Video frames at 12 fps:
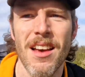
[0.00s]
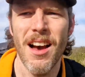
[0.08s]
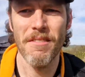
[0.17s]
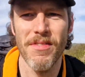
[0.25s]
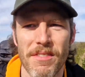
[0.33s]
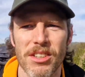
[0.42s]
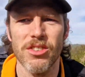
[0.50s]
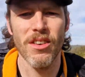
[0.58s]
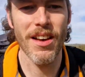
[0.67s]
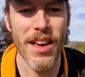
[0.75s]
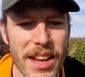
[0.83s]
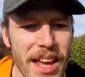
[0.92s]
I've never
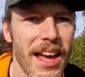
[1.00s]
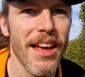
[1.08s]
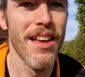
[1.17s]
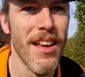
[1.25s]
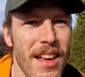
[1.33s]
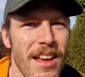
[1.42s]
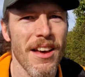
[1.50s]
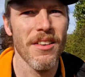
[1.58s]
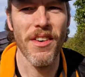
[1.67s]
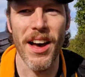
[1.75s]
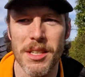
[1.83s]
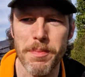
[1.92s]
tried
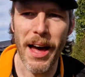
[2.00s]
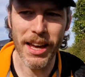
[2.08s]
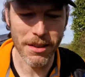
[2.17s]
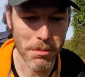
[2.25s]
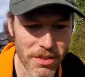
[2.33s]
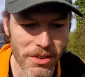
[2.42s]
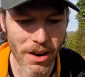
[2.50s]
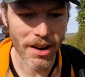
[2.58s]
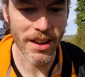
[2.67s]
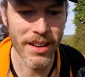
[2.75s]
fast packing before.